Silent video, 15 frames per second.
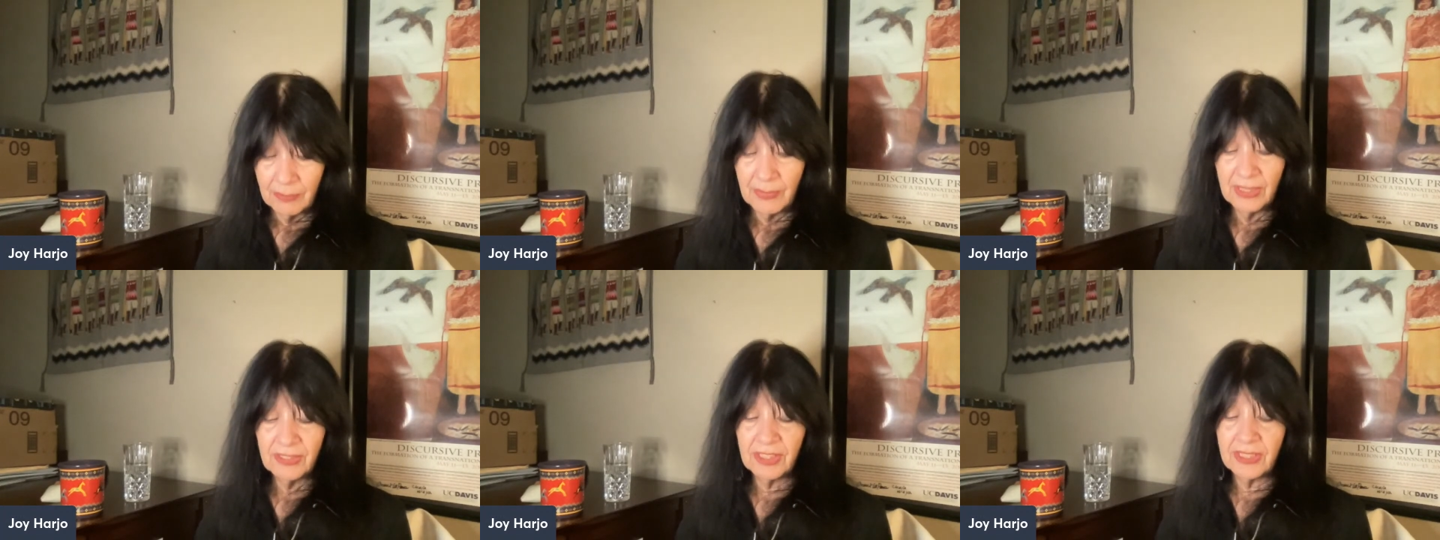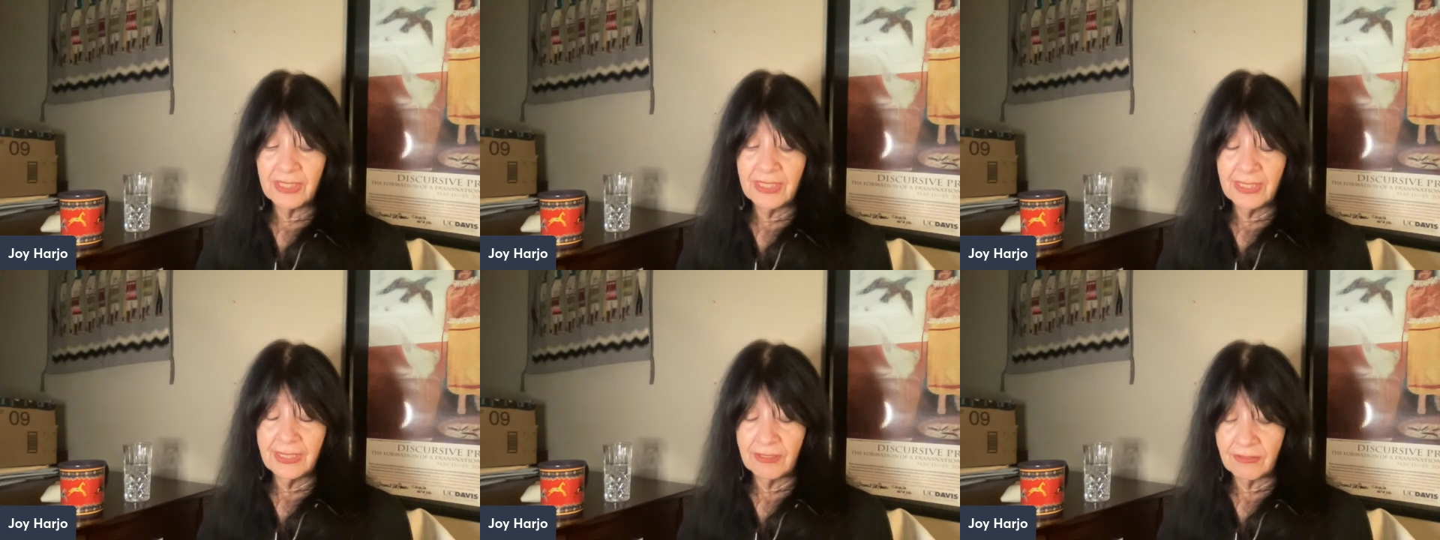
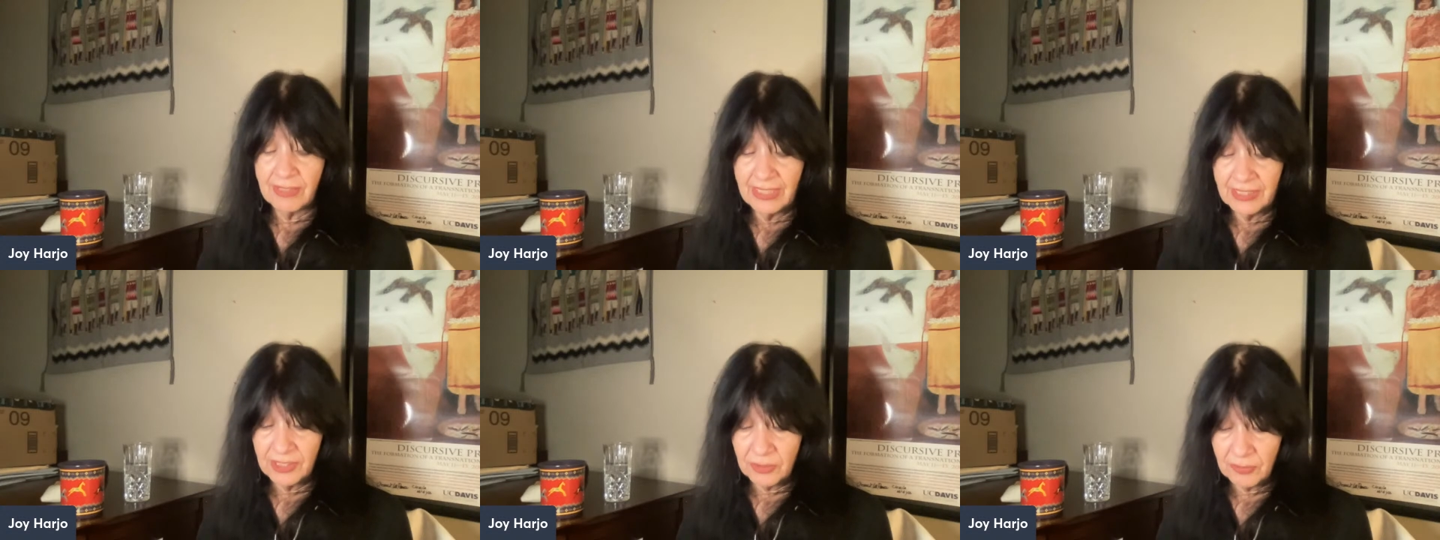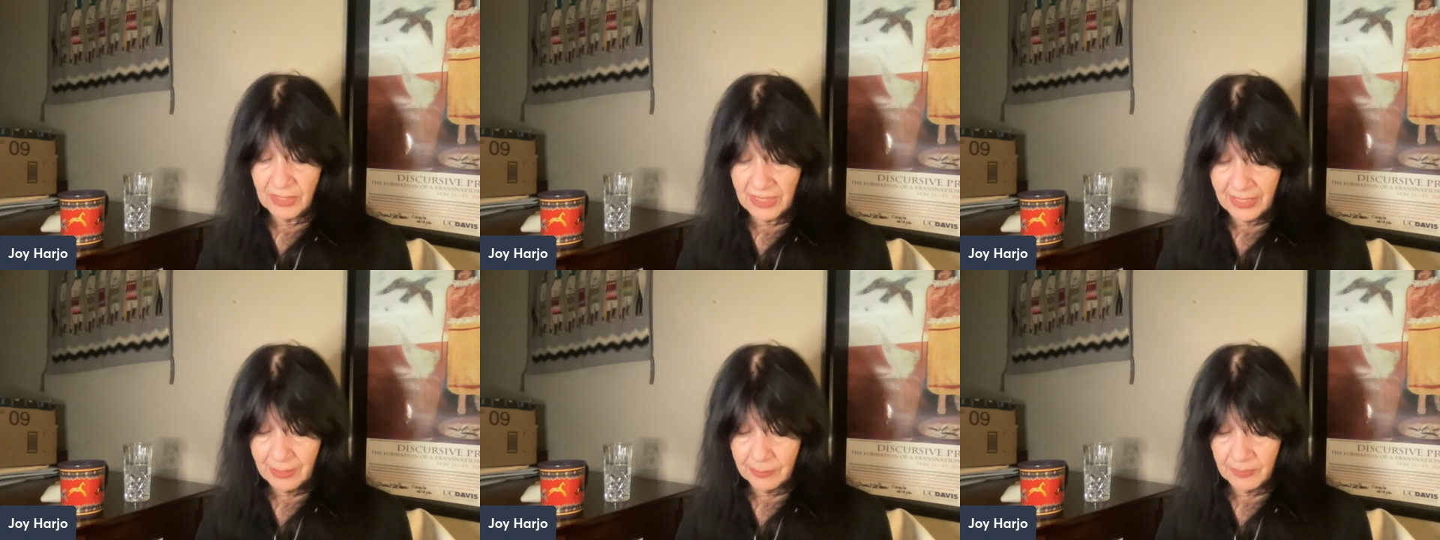Mostly the rest were
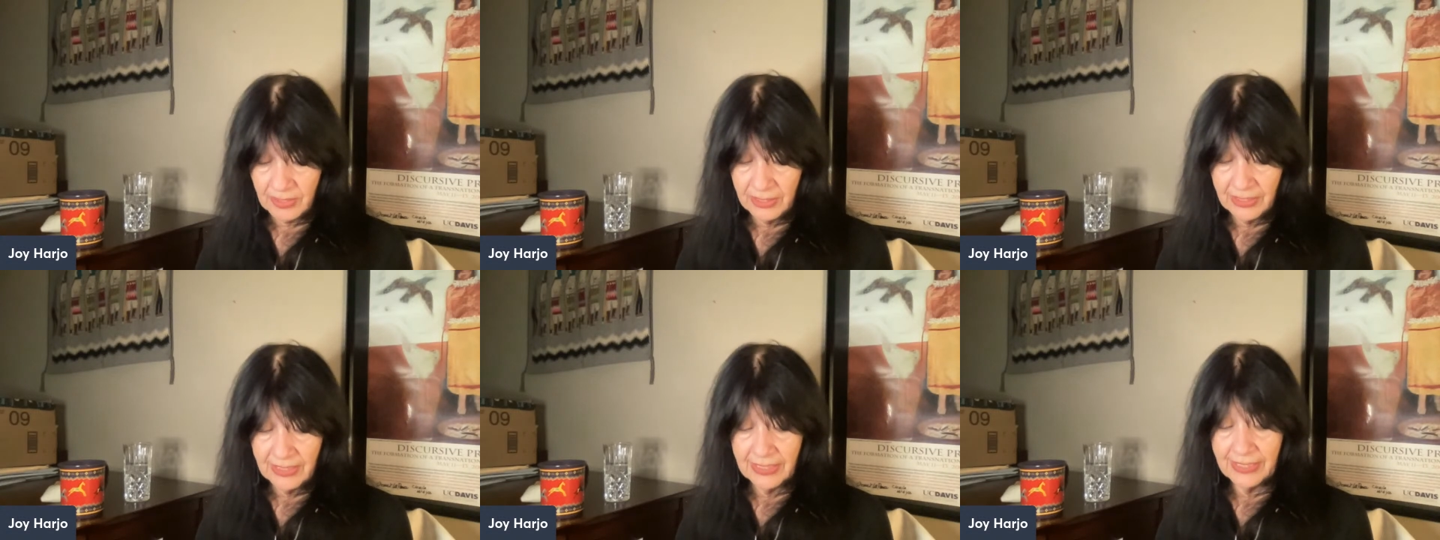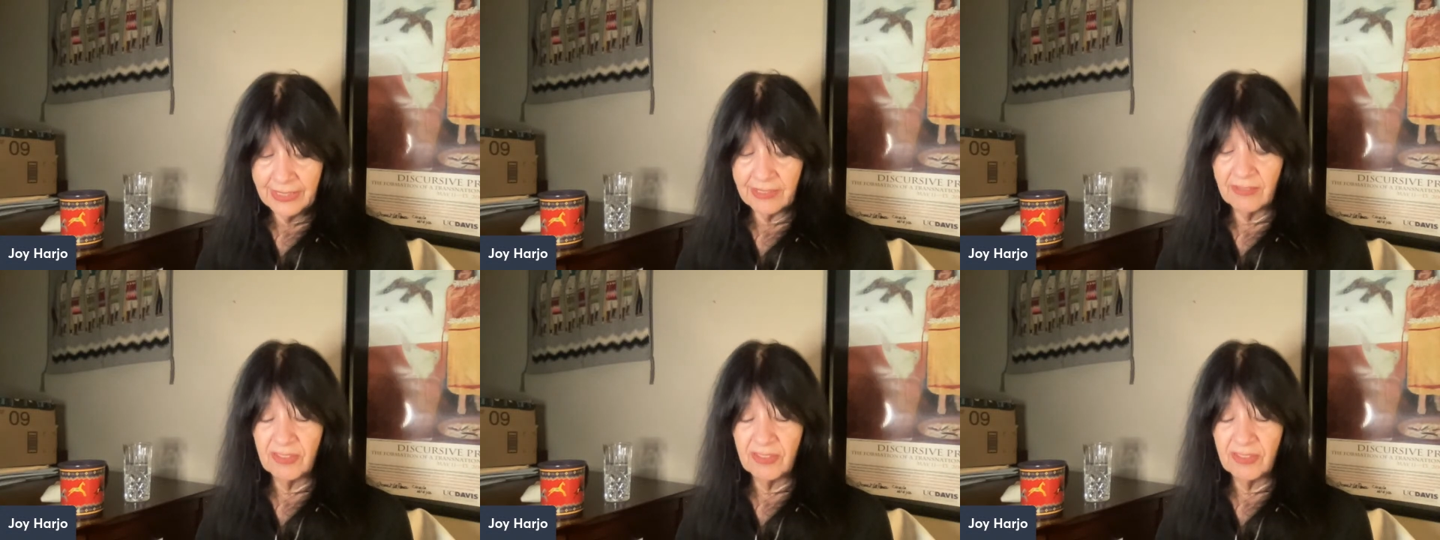kept in the net